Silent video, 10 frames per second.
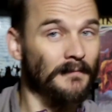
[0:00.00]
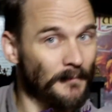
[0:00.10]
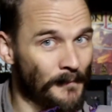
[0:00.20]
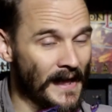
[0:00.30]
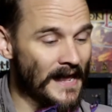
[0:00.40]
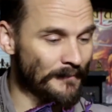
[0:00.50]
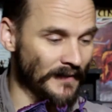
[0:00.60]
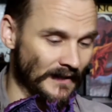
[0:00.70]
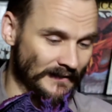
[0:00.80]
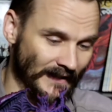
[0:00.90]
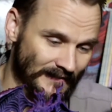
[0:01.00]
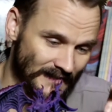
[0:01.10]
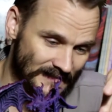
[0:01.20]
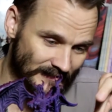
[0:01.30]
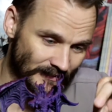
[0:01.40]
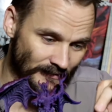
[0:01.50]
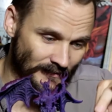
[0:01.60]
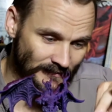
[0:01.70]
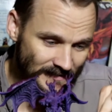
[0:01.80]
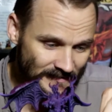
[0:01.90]
Maybe. Like this
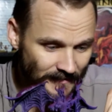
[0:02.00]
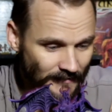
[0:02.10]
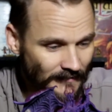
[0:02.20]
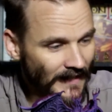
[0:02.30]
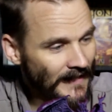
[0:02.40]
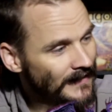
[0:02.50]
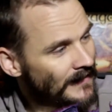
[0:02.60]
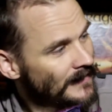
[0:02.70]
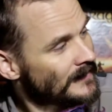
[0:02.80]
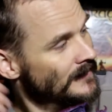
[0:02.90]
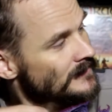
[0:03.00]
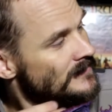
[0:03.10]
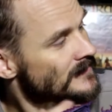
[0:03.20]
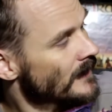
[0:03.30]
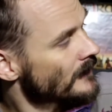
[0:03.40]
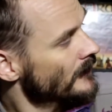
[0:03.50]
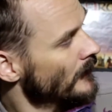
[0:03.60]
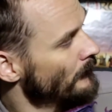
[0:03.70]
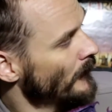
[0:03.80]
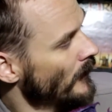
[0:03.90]
little lady, she's got her
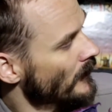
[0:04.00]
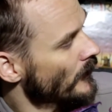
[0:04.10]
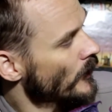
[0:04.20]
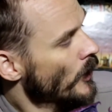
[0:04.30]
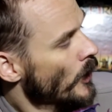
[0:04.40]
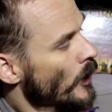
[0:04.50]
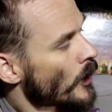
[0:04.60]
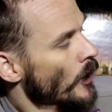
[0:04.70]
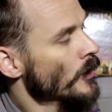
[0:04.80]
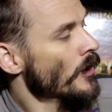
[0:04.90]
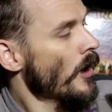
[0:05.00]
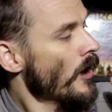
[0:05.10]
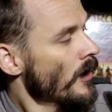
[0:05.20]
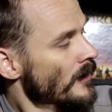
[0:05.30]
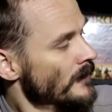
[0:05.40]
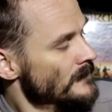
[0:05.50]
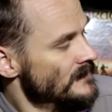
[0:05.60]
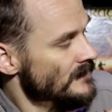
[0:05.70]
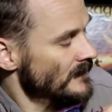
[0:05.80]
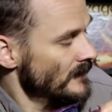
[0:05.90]
little book. Her
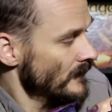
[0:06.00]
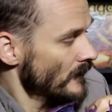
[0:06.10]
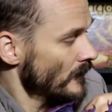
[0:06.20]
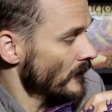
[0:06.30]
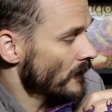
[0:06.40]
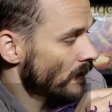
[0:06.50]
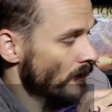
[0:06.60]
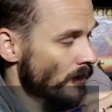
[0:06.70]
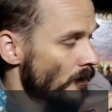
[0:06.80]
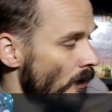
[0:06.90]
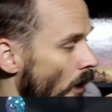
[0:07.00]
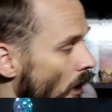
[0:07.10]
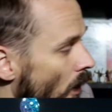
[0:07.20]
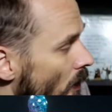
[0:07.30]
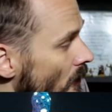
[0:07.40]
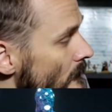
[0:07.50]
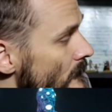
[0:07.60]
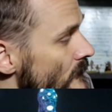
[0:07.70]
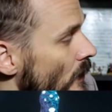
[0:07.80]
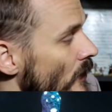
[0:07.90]
arms are
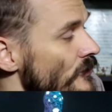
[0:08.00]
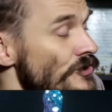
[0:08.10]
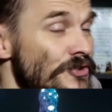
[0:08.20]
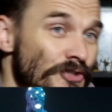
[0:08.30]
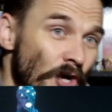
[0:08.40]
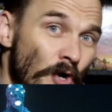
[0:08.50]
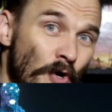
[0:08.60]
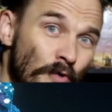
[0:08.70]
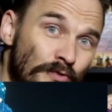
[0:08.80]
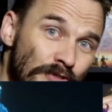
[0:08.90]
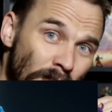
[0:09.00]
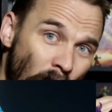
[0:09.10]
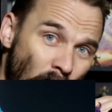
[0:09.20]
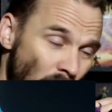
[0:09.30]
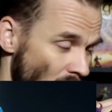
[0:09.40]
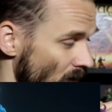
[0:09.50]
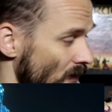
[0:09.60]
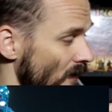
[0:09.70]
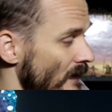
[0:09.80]
so small.